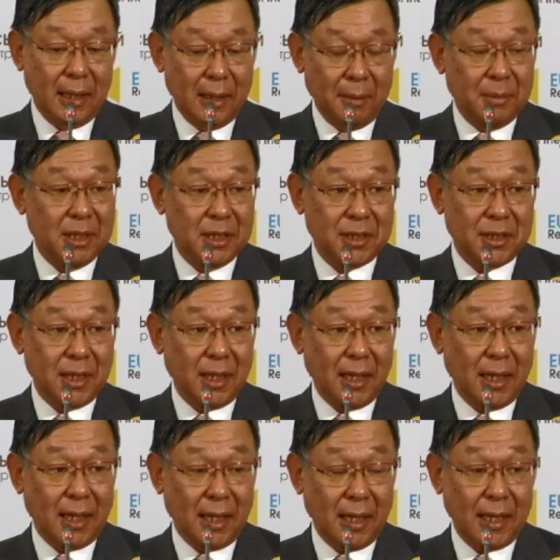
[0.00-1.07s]

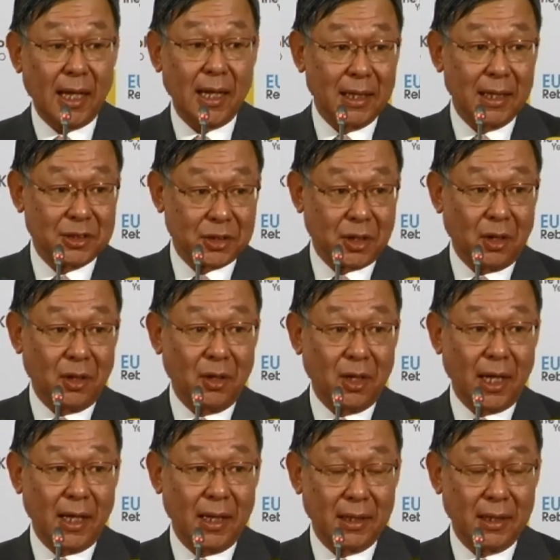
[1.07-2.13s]
Minister
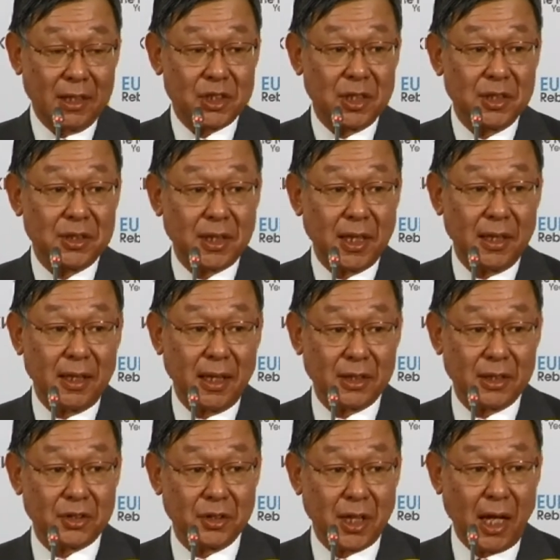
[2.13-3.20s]
Yalesko, and she said
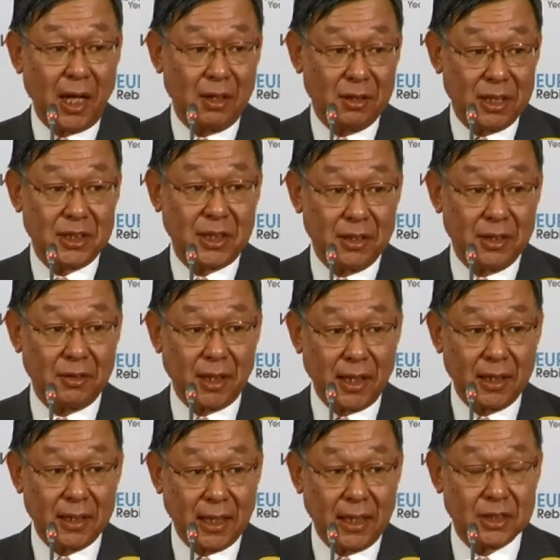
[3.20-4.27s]
that now
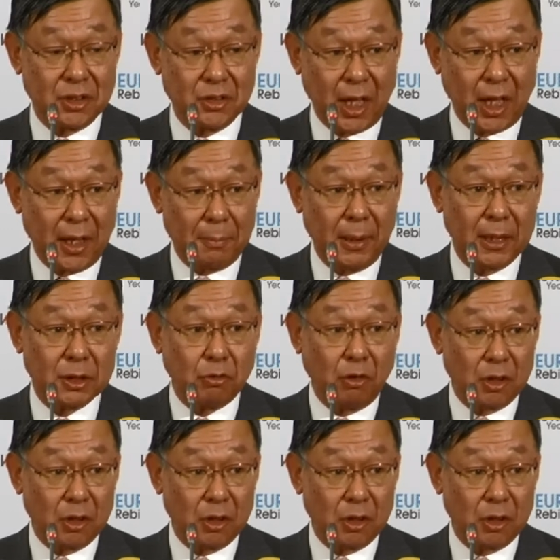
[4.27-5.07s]
decentralization take place.